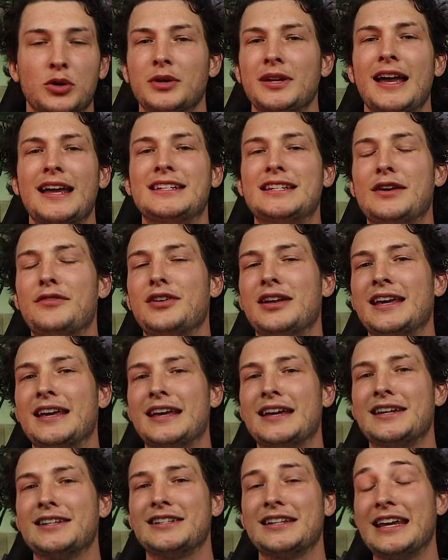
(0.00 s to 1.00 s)

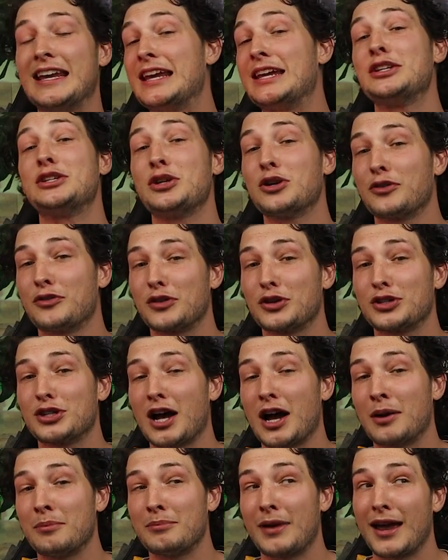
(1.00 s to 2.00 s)
Creativity is easier for
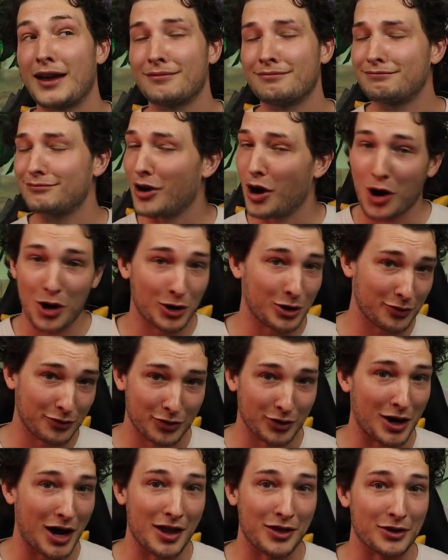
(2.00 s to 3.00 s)
some and harder
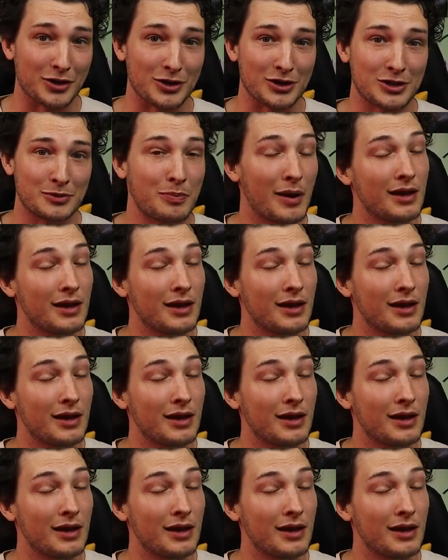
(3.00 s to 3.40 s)
for others,